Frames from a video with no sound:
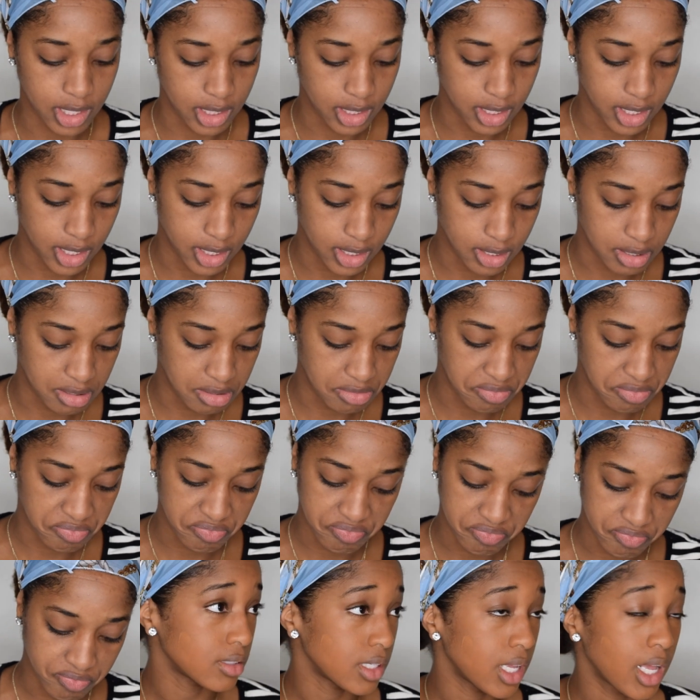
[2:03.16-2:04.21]
than this.
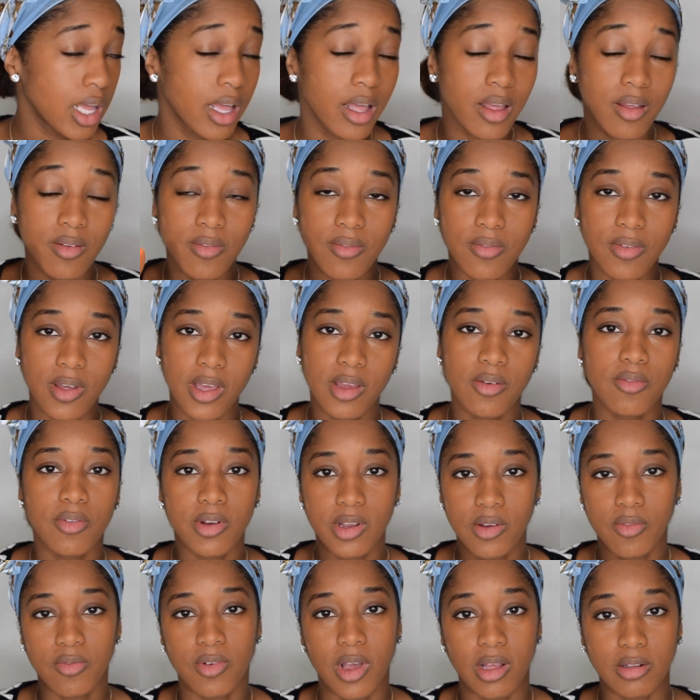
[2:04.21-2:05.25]

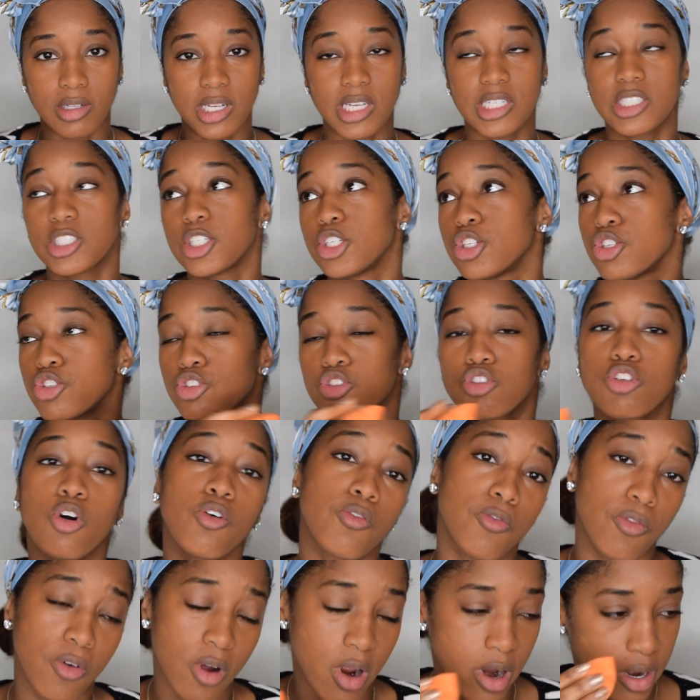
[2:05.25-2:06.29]
Favorite foundation so
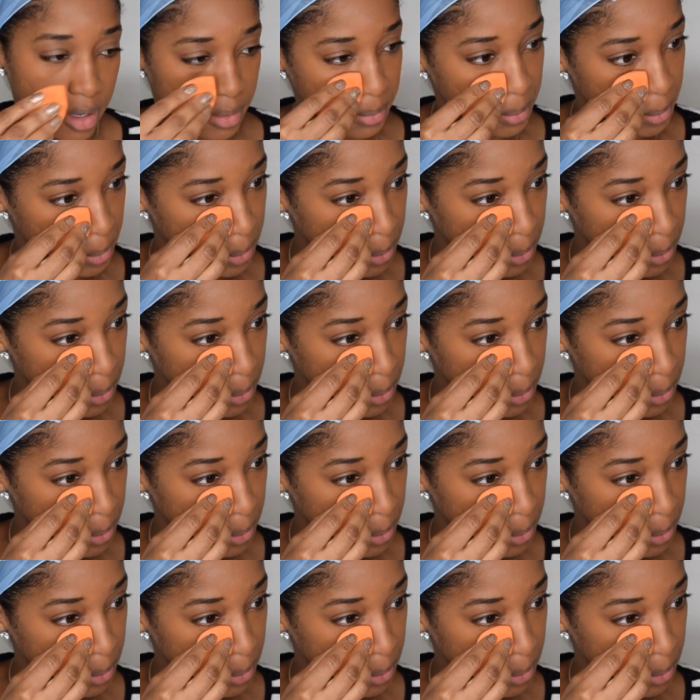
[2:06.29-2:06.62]
far.